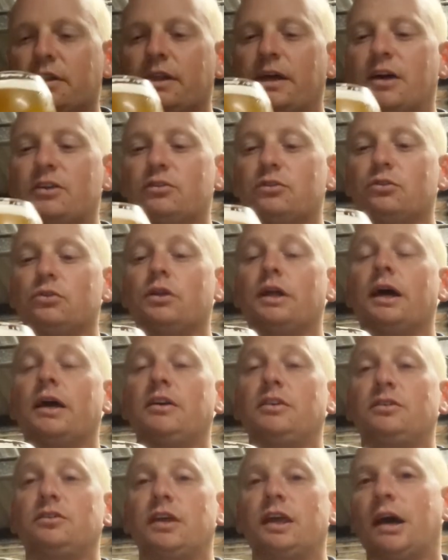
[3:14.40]
the last 2
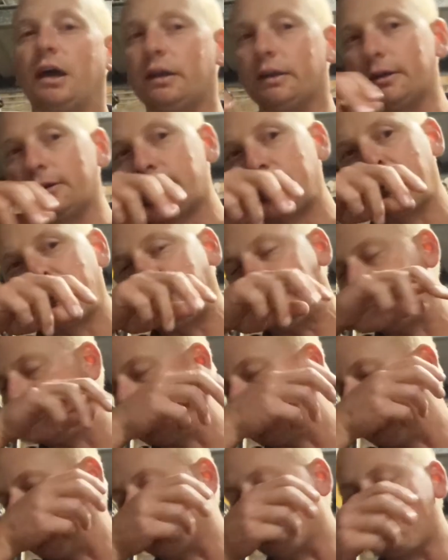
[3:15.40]
days down at one
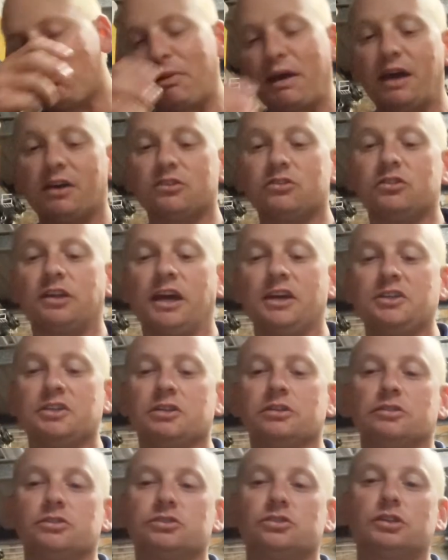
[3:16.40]
of the local power
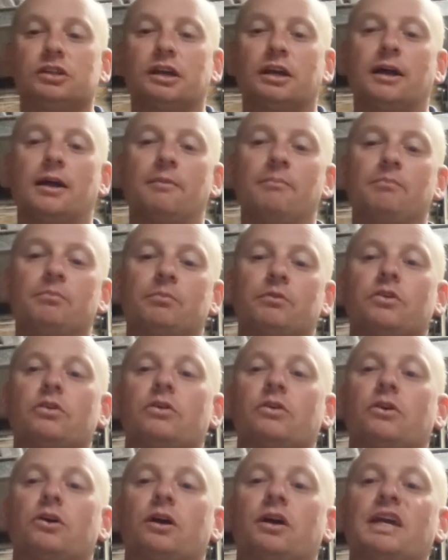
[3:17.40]
stations.
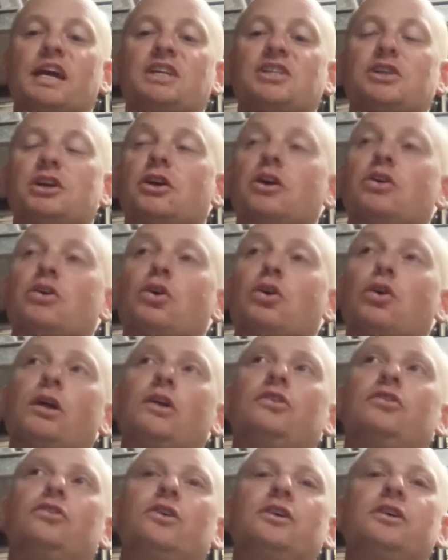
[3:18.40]
I guess you could call
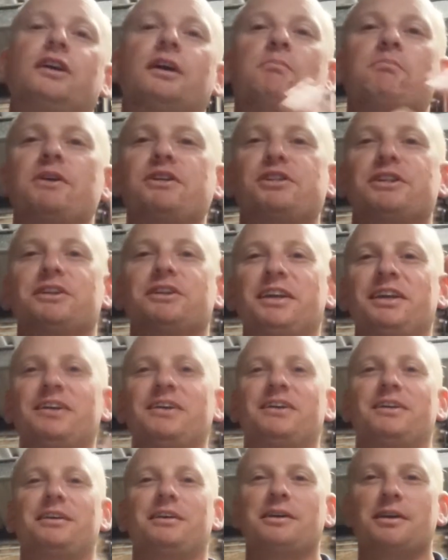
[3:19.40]
it decommissioning,
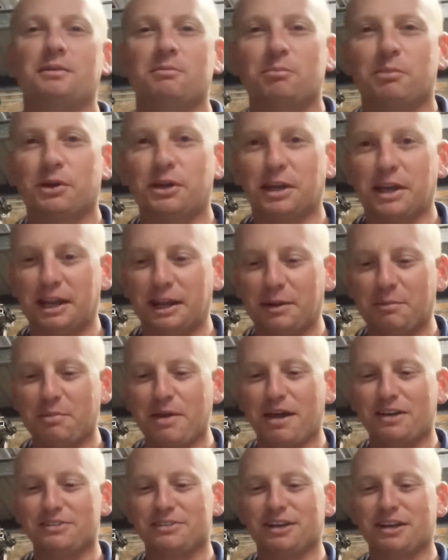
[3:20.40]
being at a
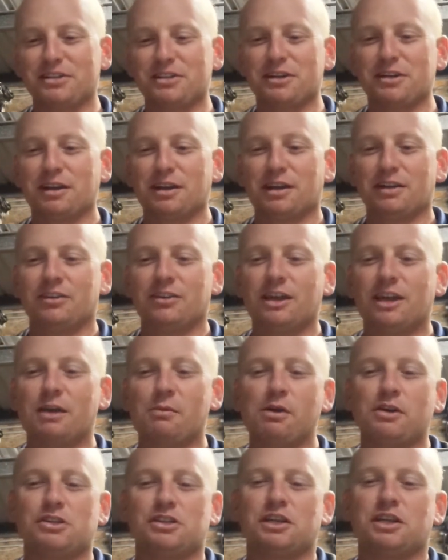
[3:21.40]
power station,
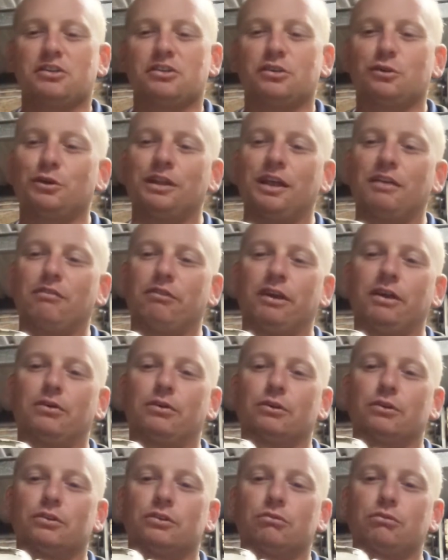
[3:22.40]
decommissioning 2 of their
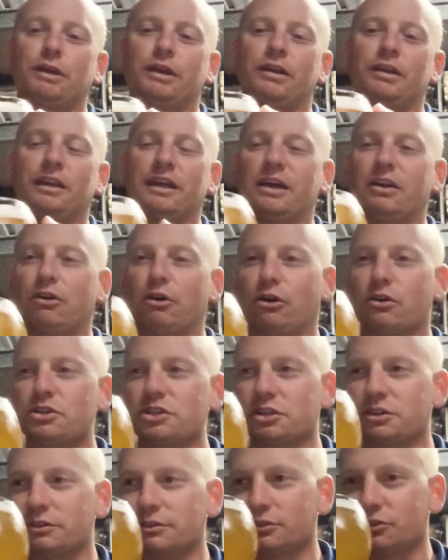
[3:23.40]
vehicles ready to go to
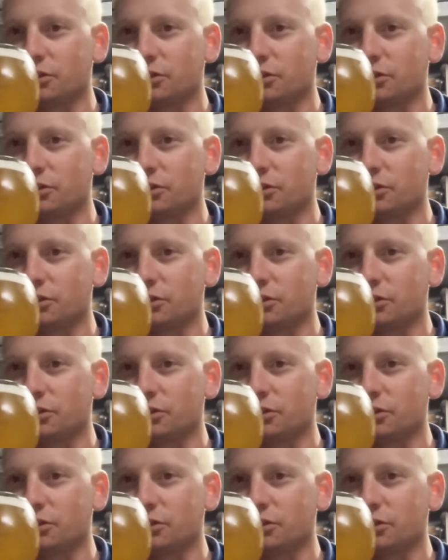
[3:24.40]
auction.